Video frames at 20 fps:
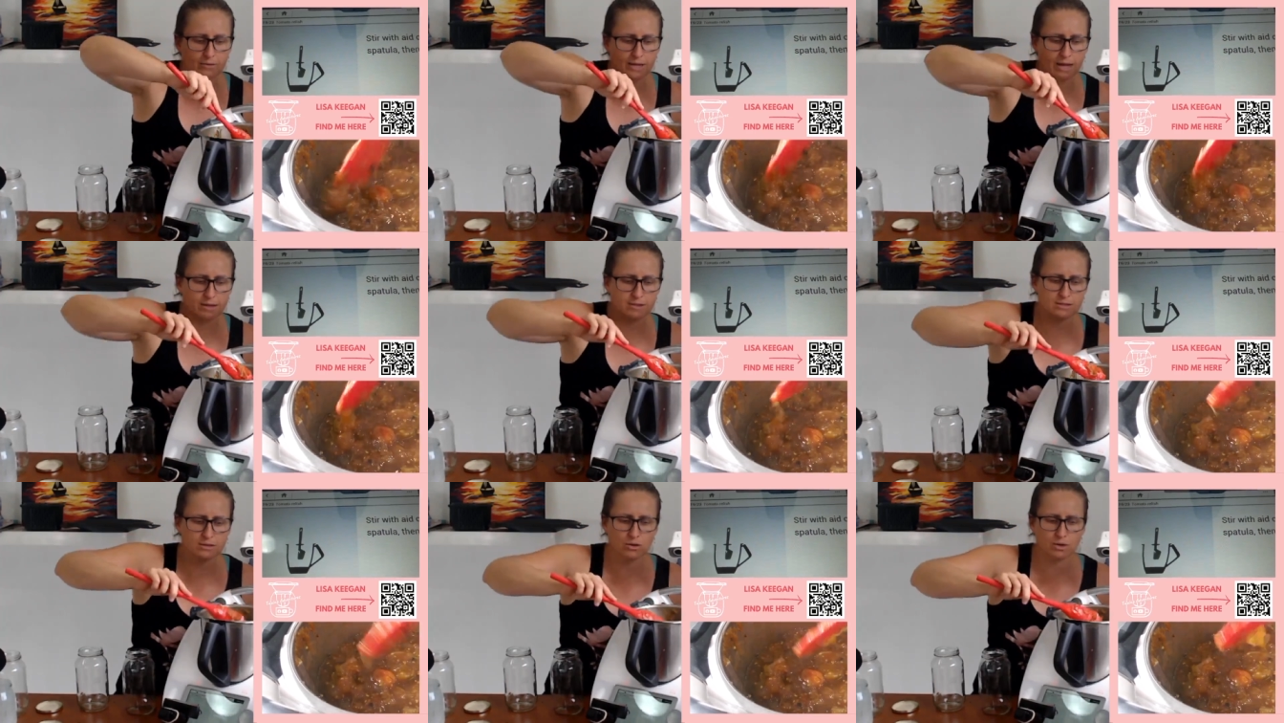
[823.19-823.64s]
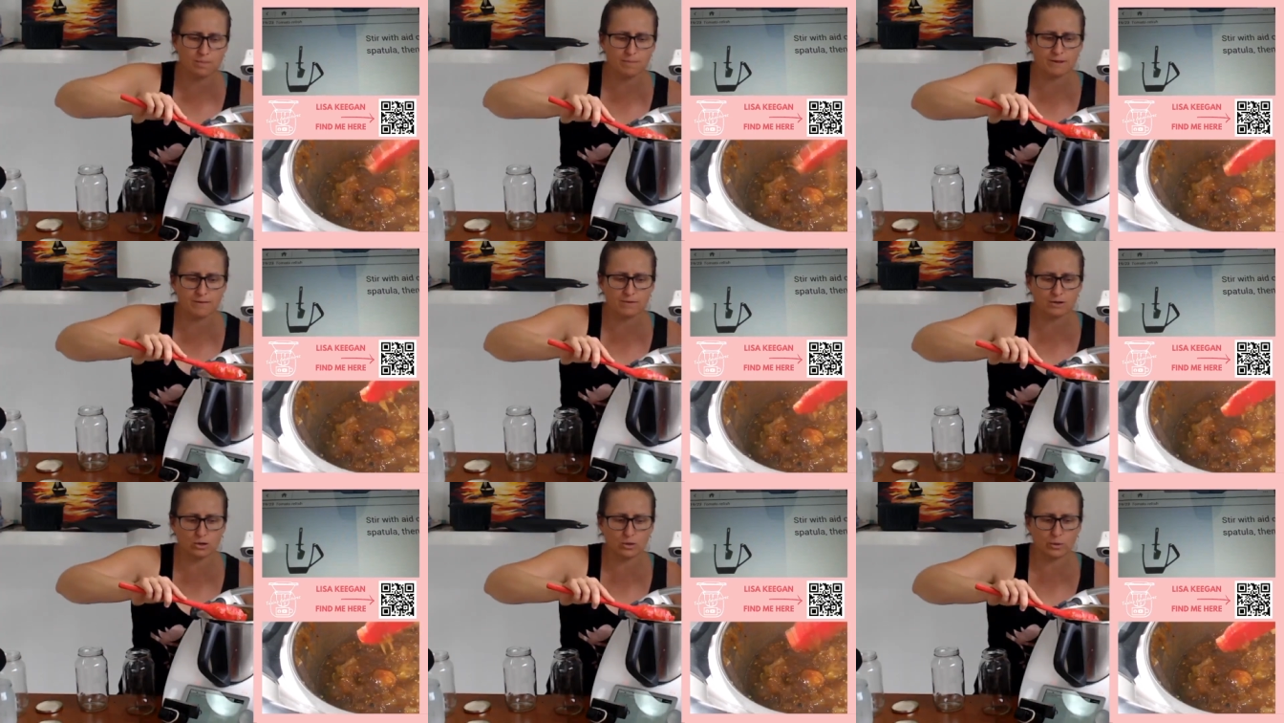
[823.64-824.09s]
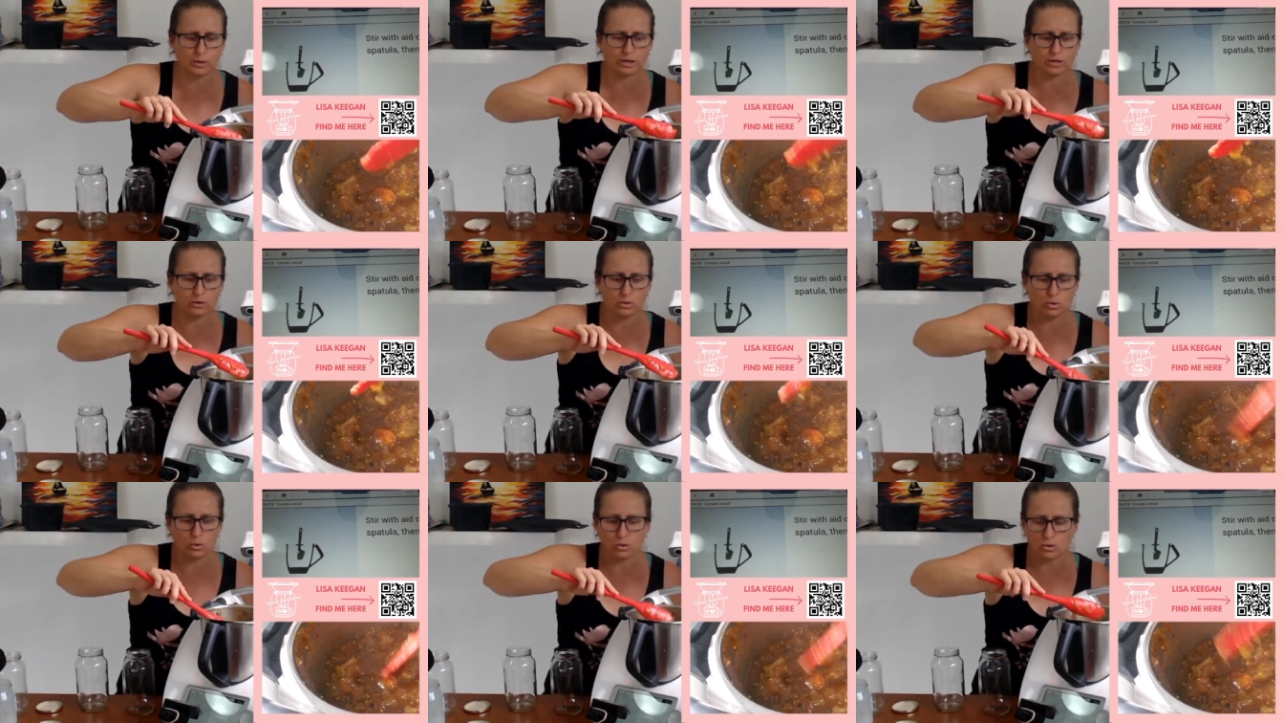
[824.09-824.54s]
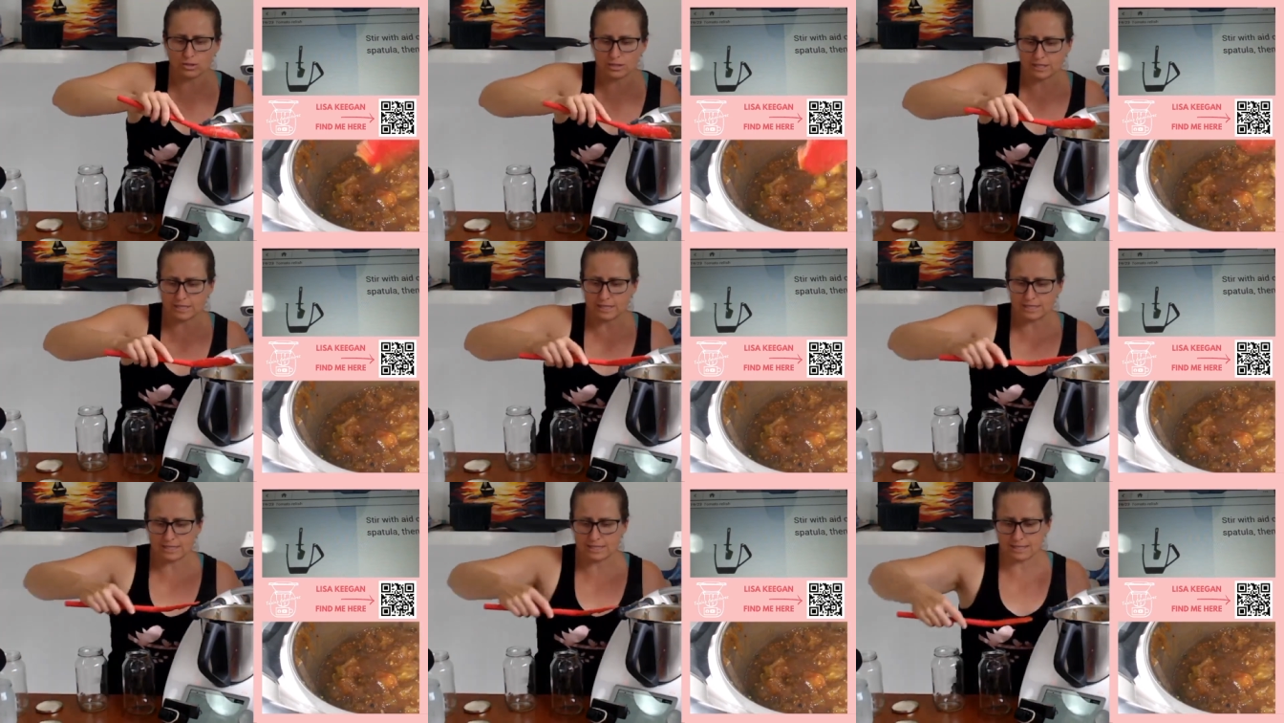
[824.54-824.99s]
Now, it's got a bit of a quick cook
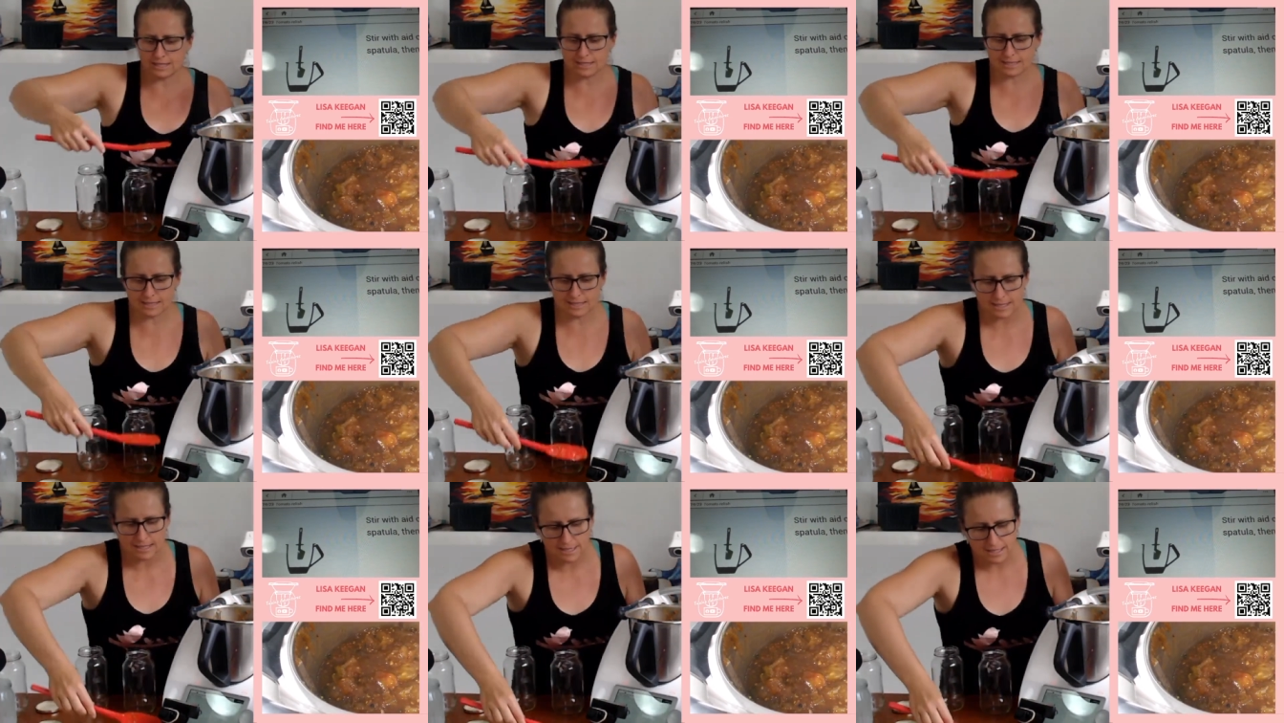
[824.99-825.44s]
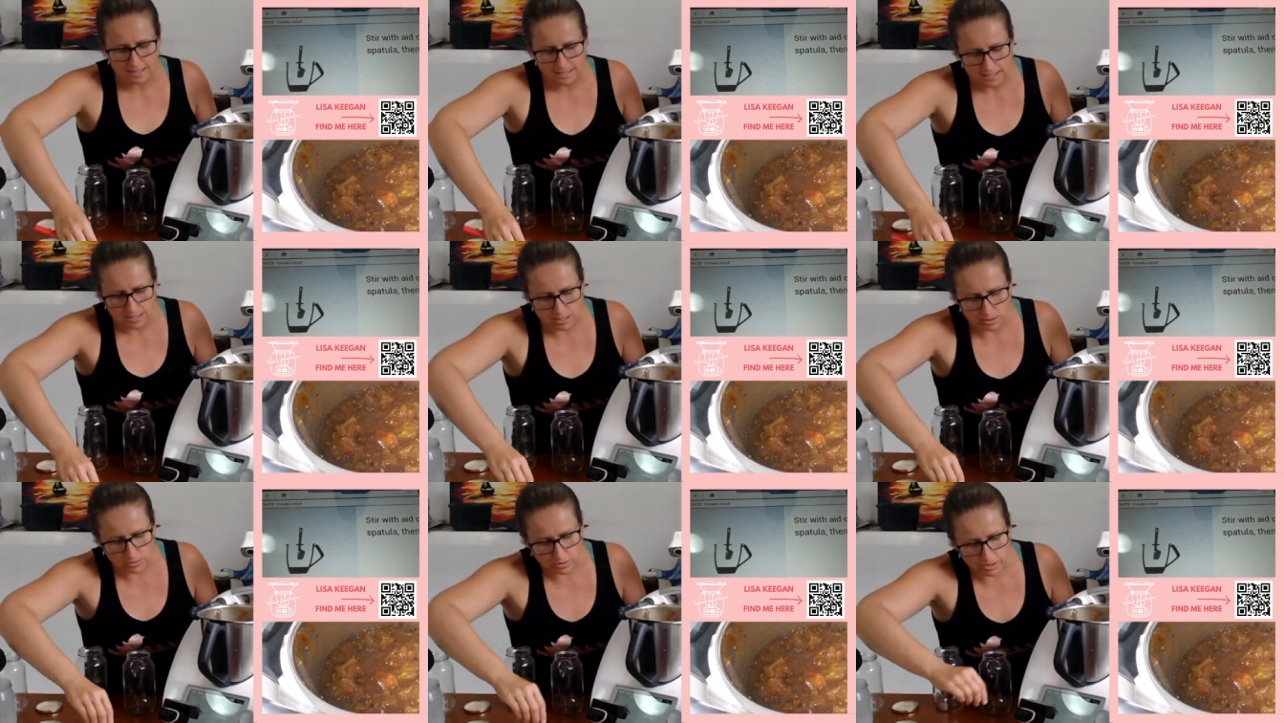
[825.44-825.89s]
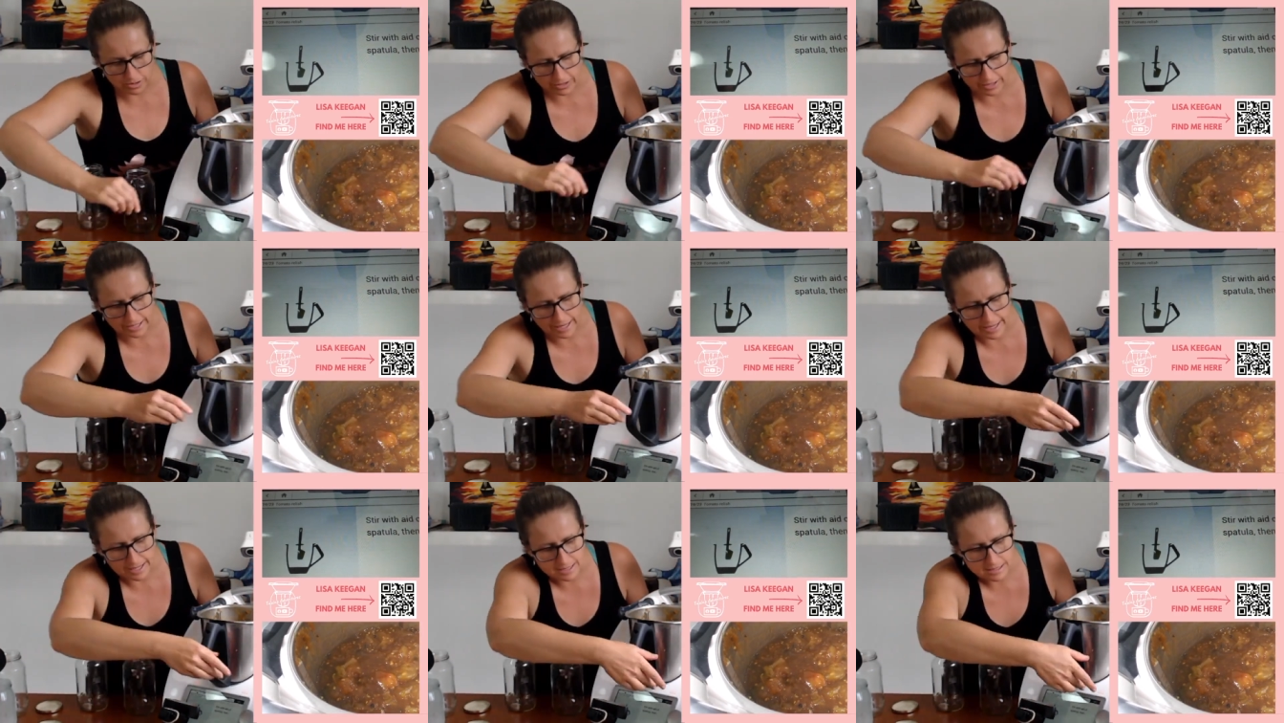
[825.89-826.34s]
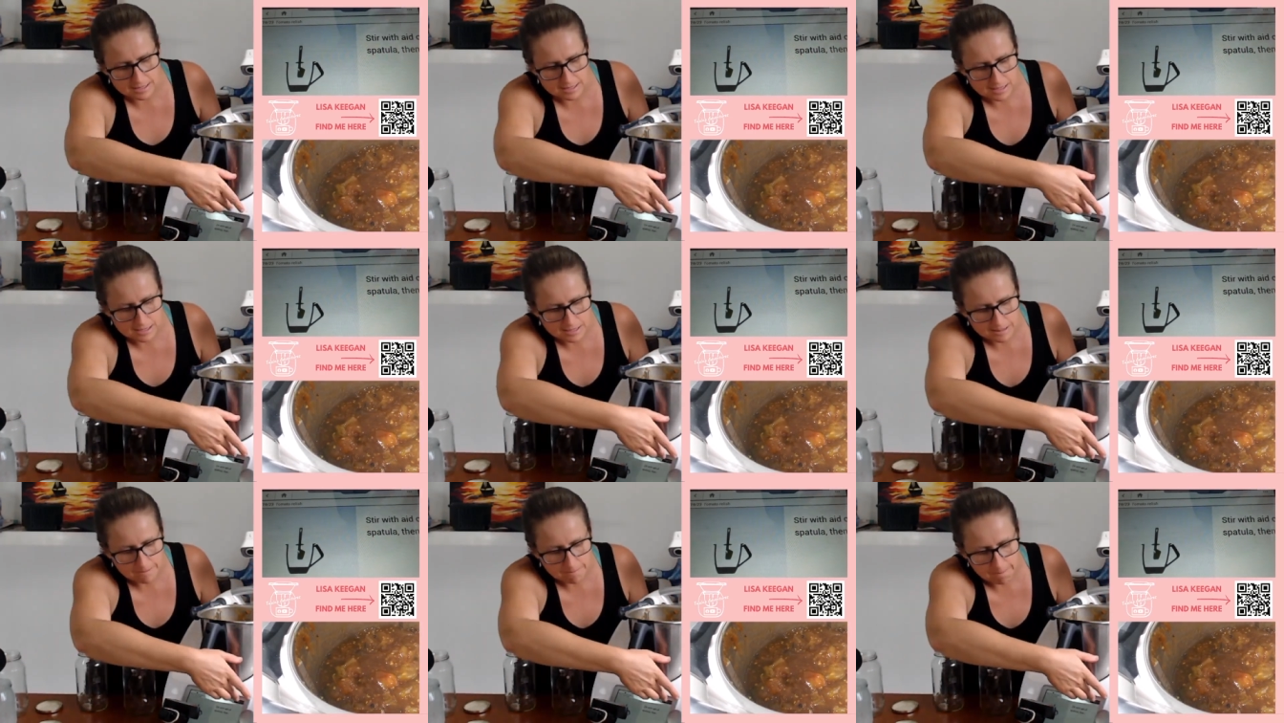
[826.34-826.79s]
that it does. So we'll go
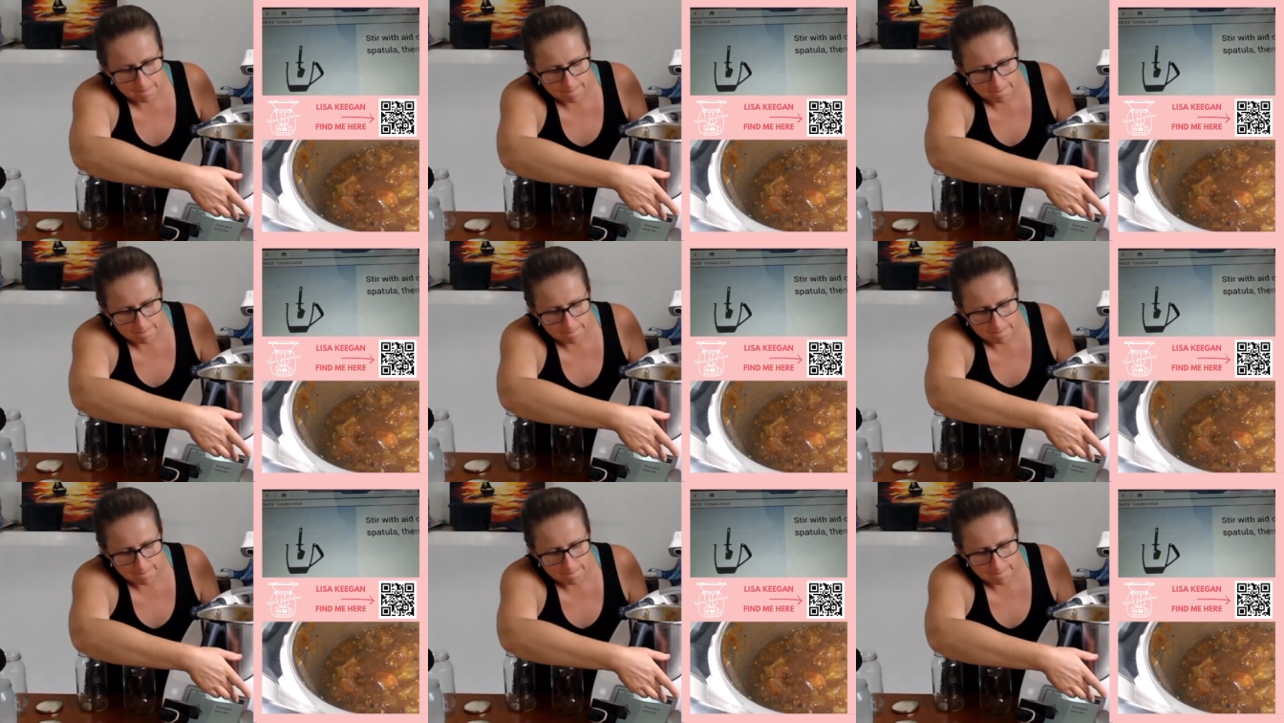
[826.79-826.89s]
next.